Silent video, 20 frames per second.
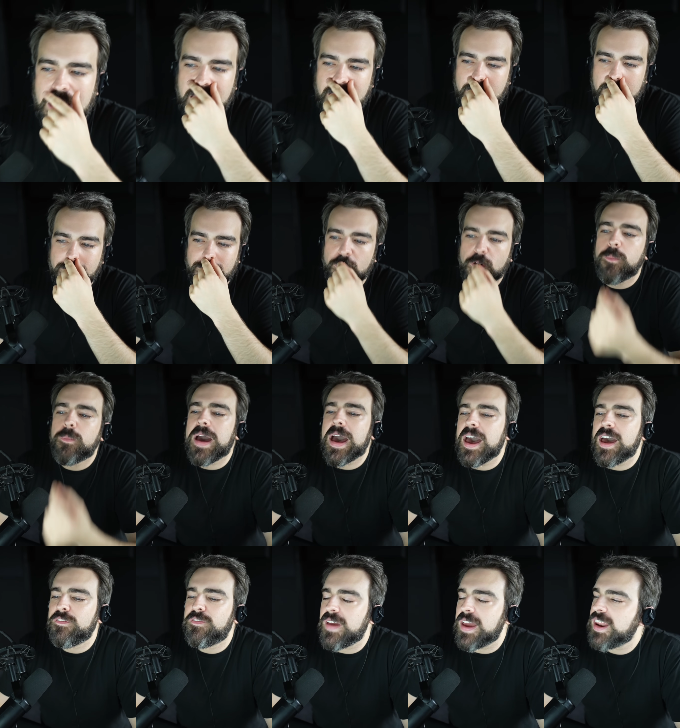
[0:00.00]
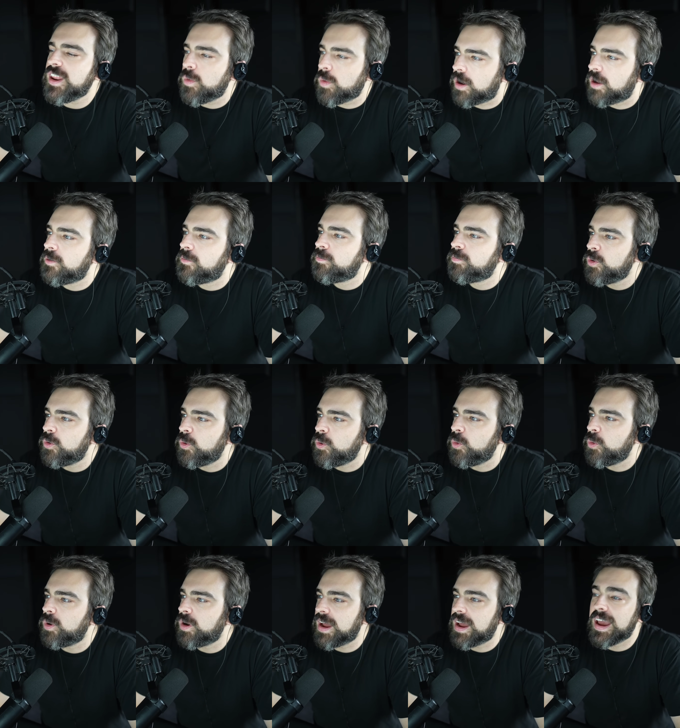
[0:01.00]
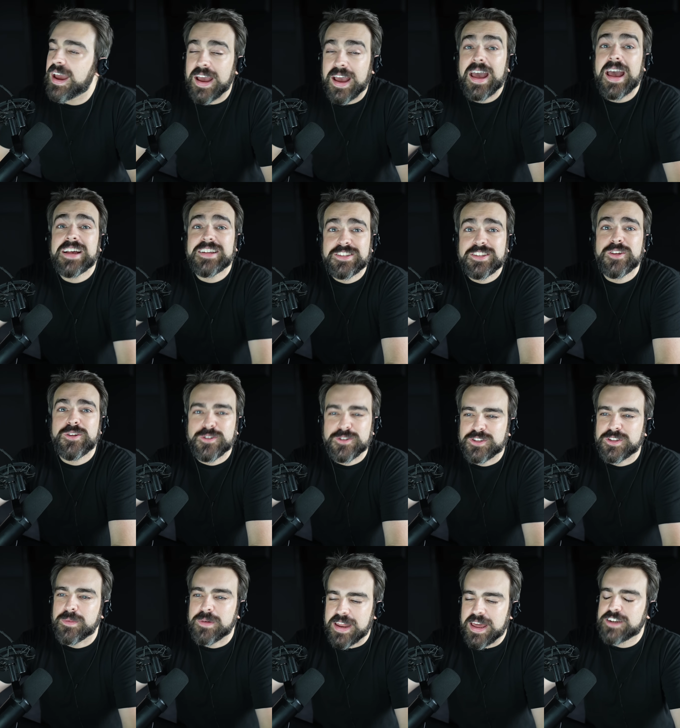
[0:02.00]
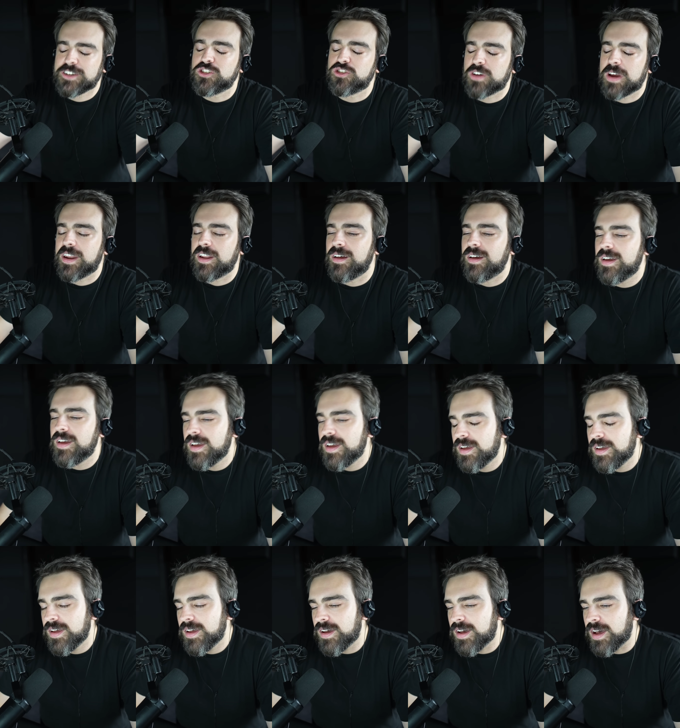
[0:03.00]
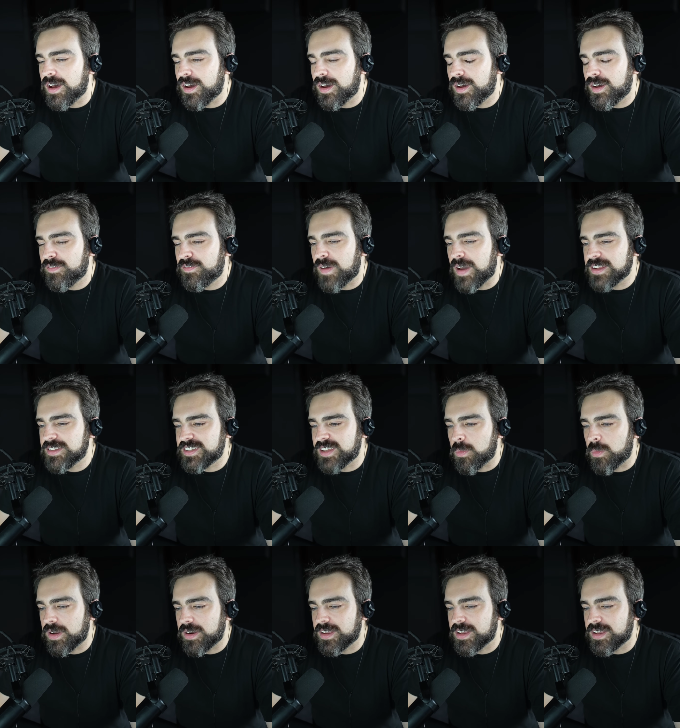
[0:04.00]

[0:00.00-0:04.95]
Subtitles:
I feel bad for anyone who has to use them and actually try to find someone,